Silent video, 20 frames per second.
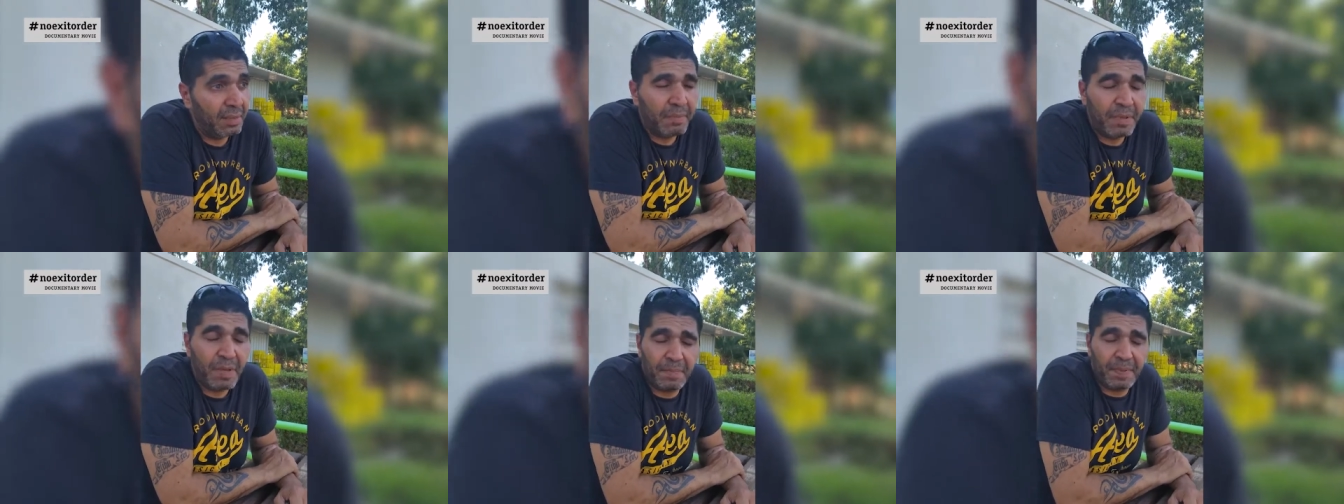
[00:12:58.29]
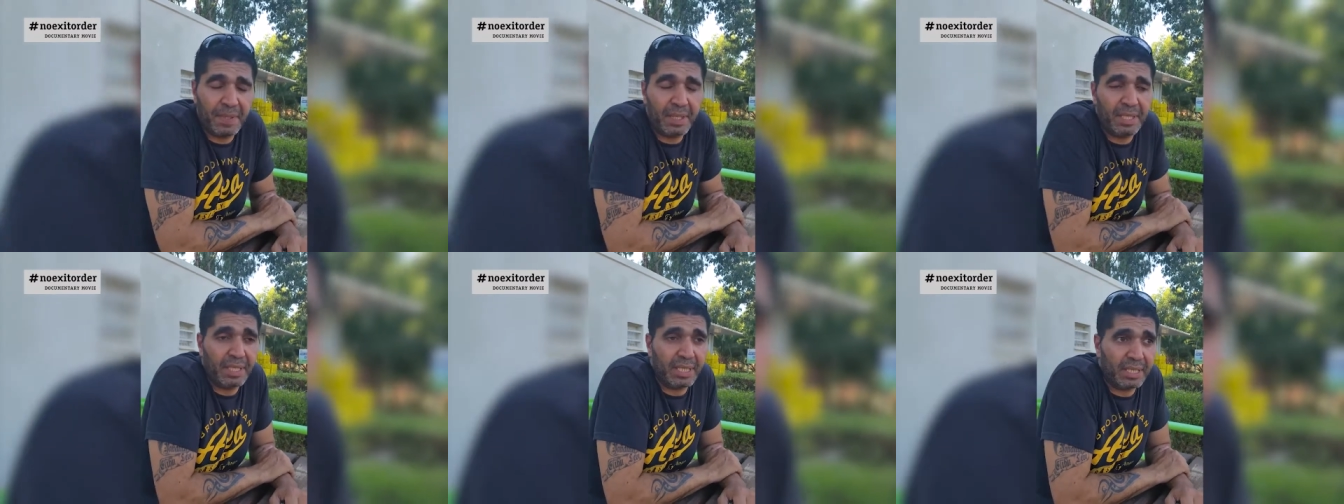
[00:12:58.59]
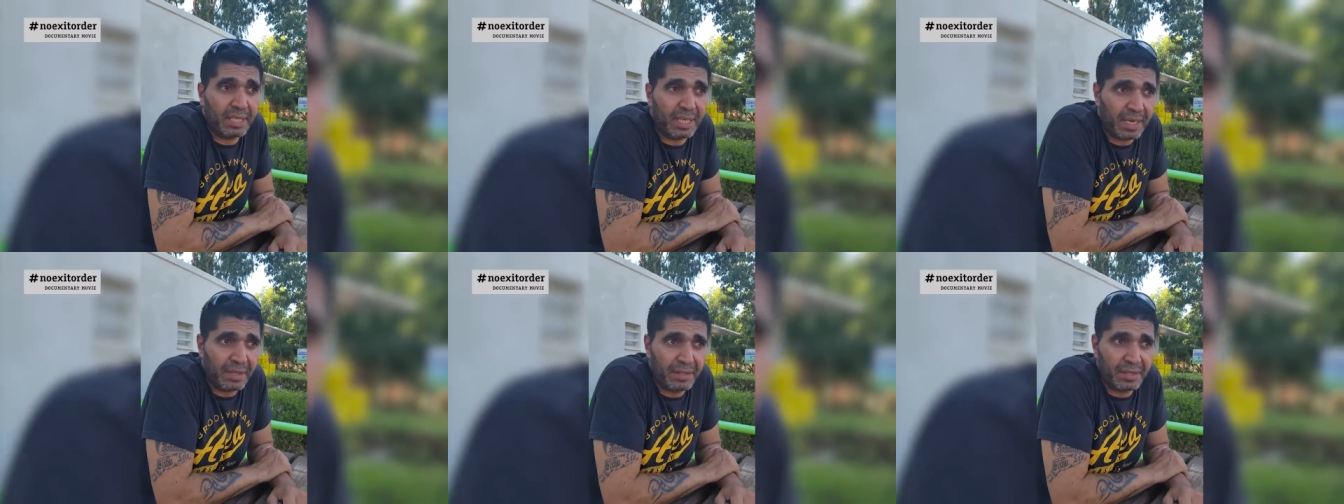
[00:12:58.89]
People
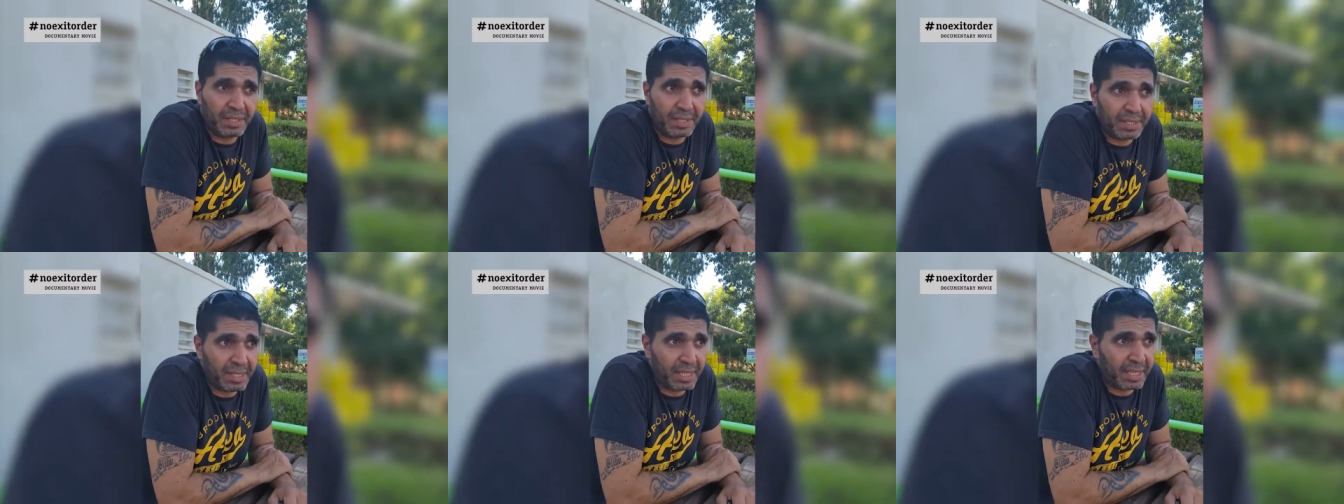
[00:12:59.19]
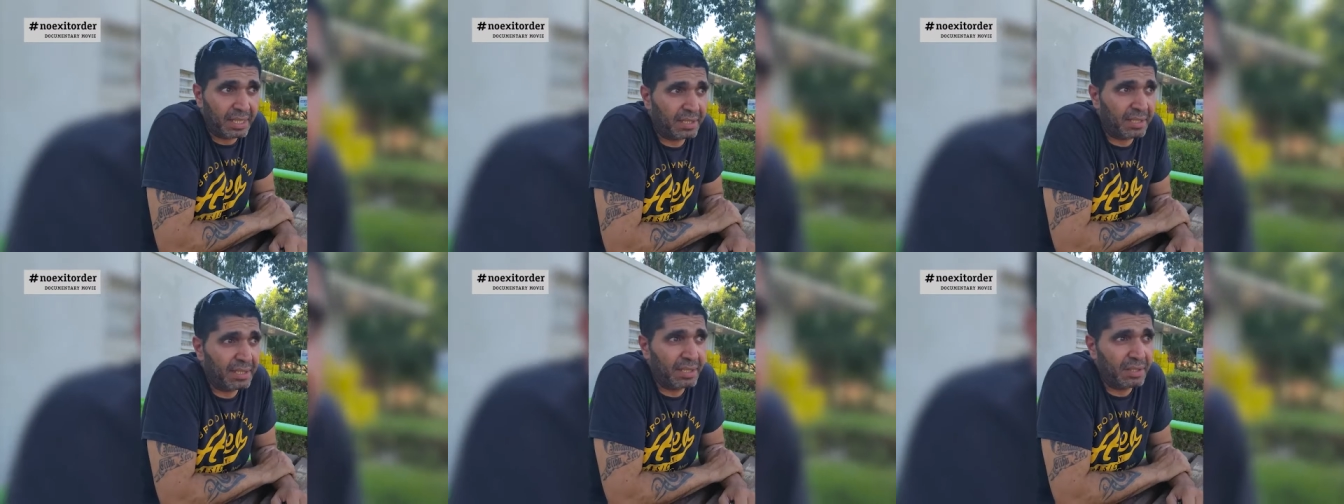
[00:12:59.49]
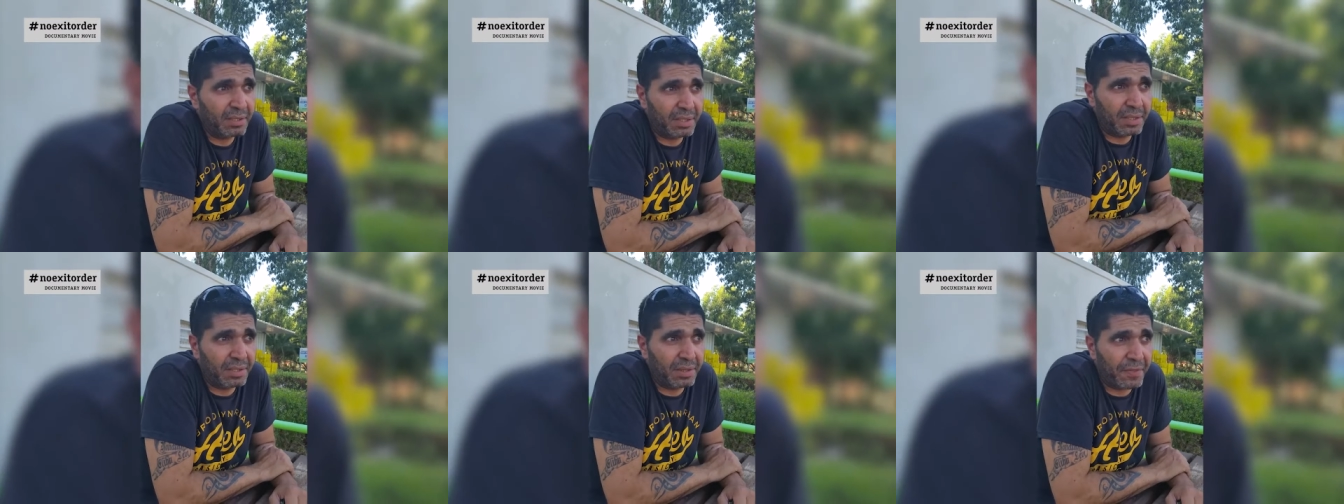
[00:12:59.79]
in other states
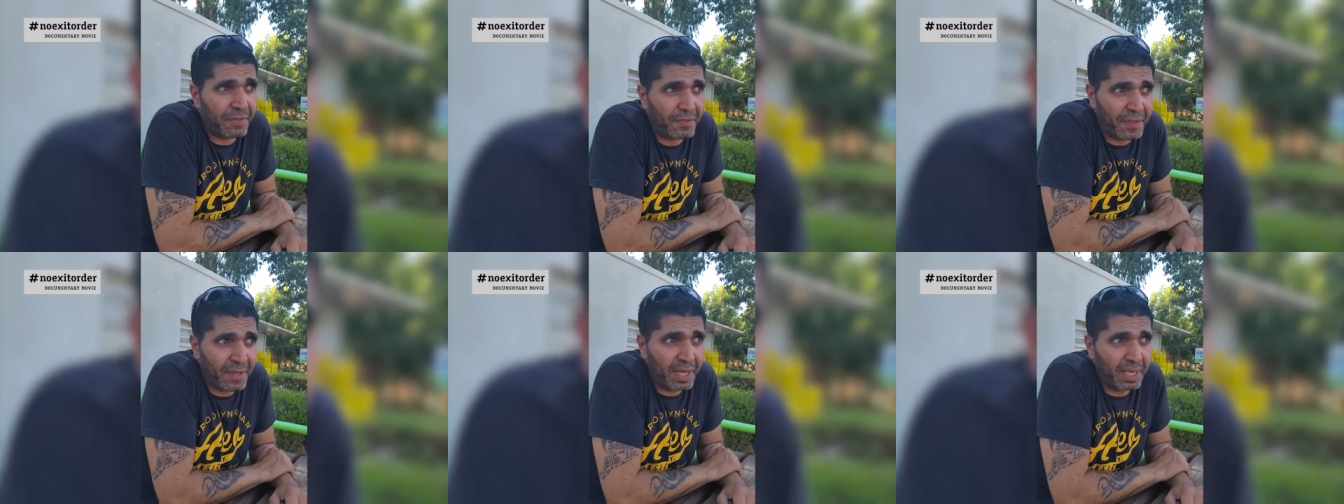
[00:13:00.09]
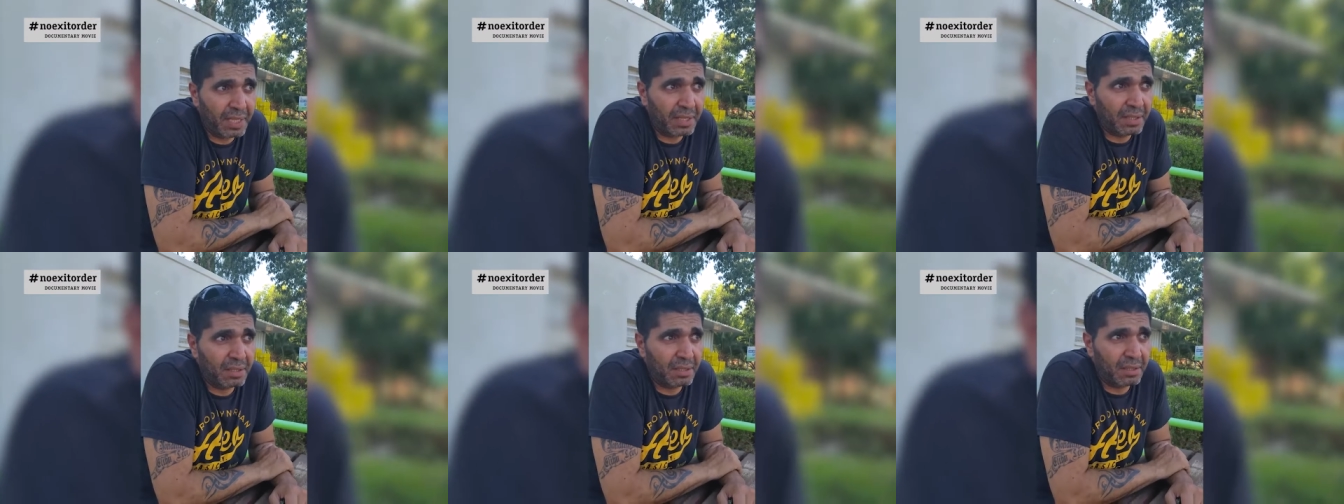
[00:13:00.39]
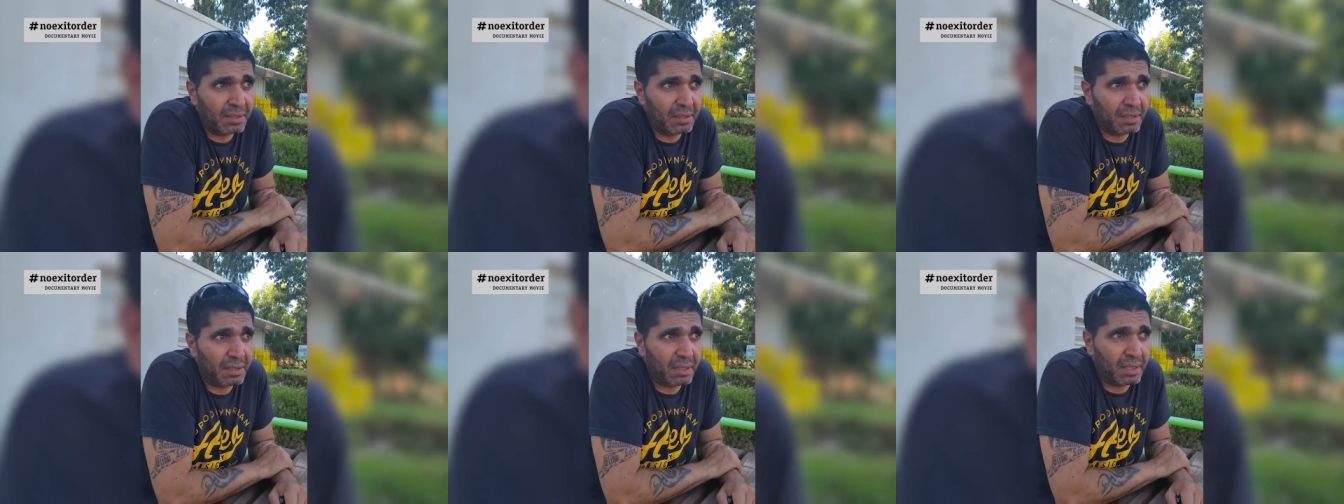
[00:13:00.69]
need to think
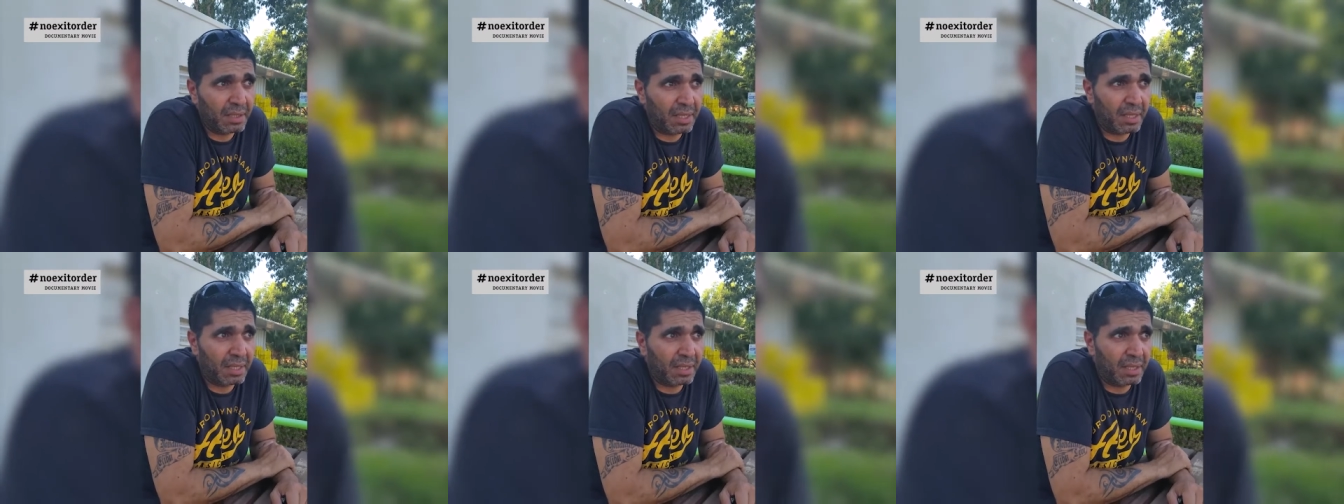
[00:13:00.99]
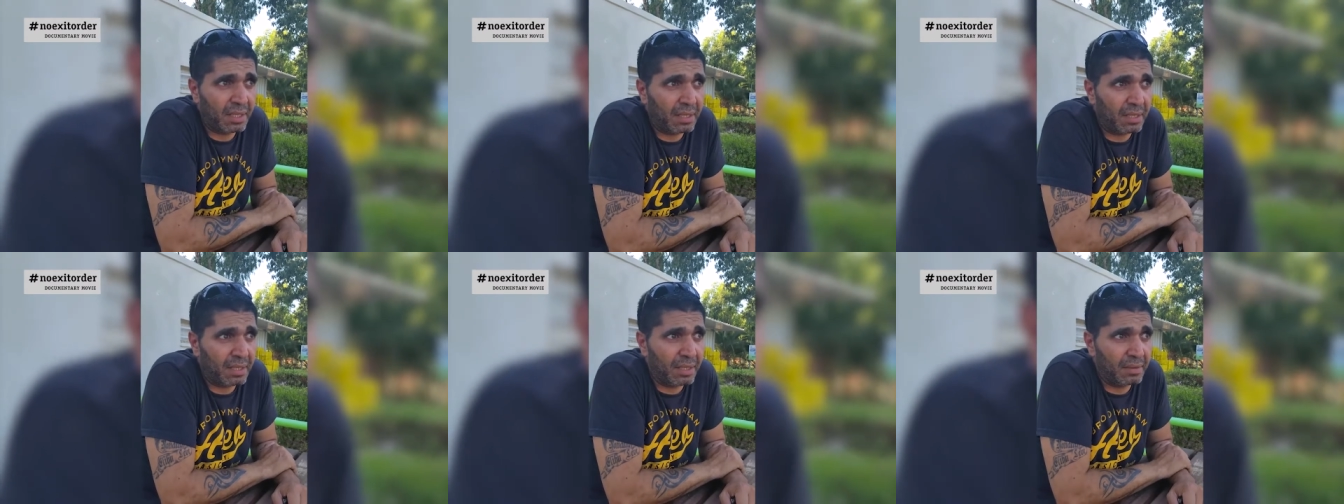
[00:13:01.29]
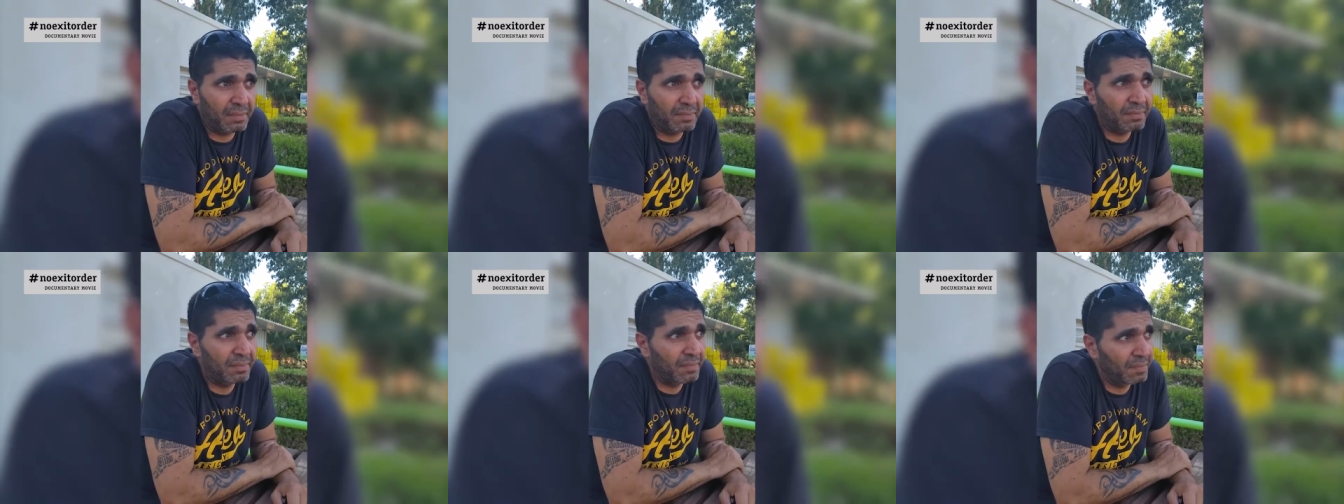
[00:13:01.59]

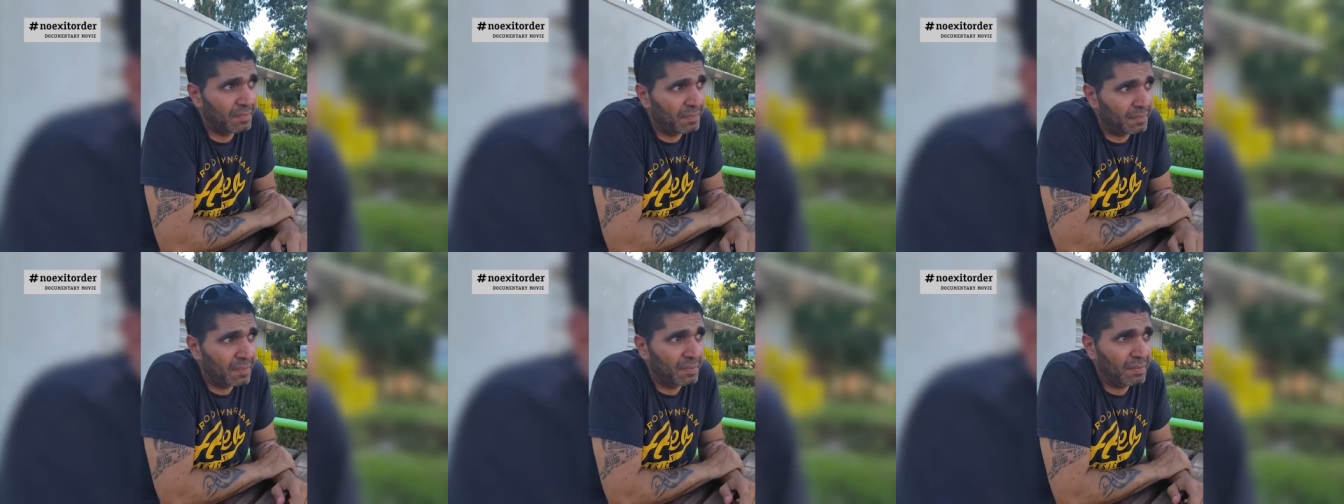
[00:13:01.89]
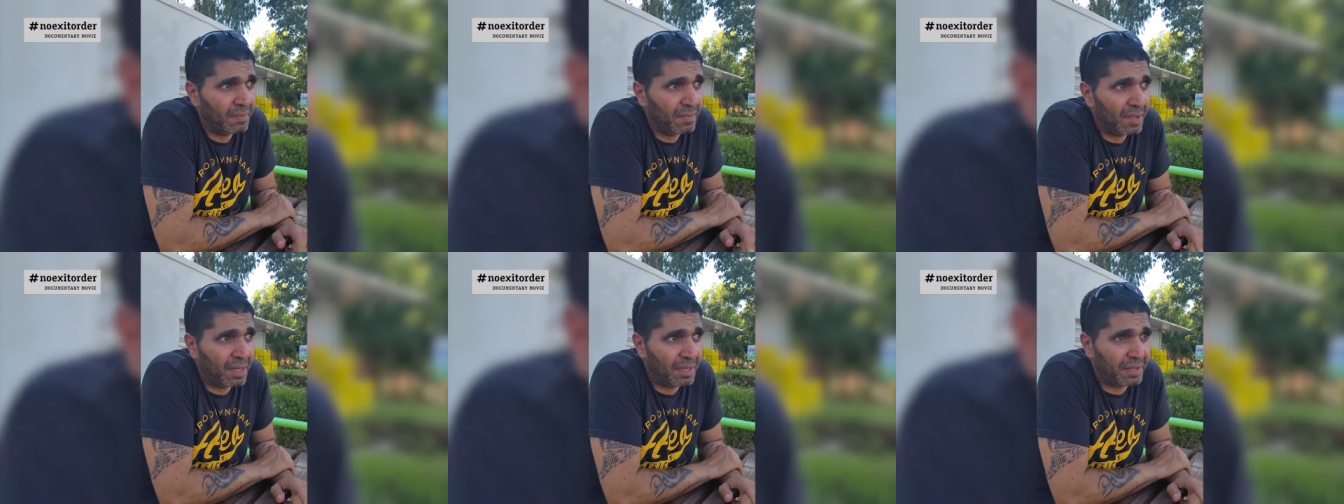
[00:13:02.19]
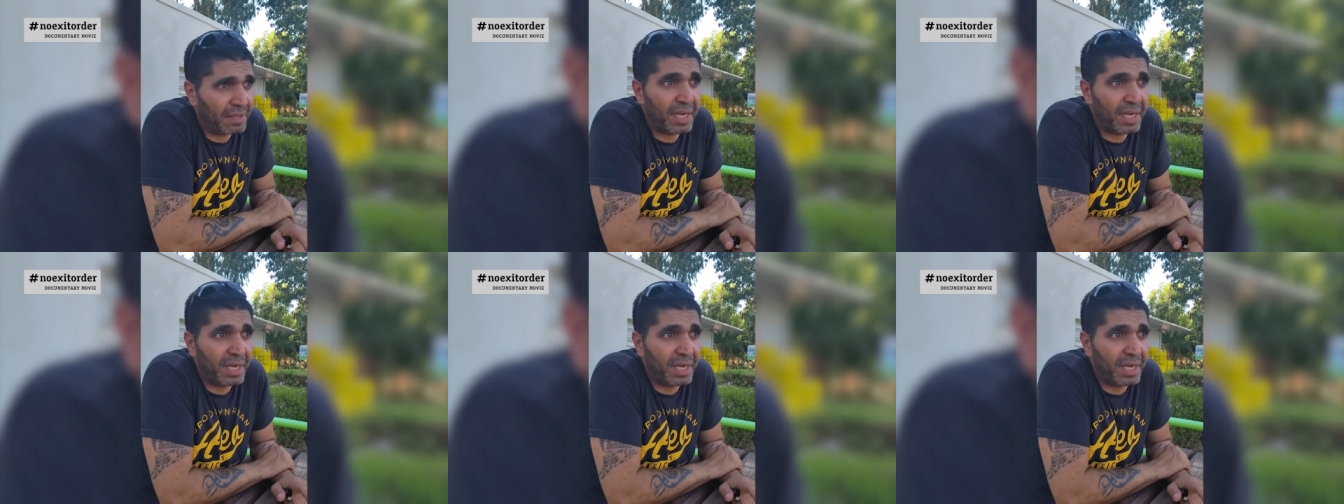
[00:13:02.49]
a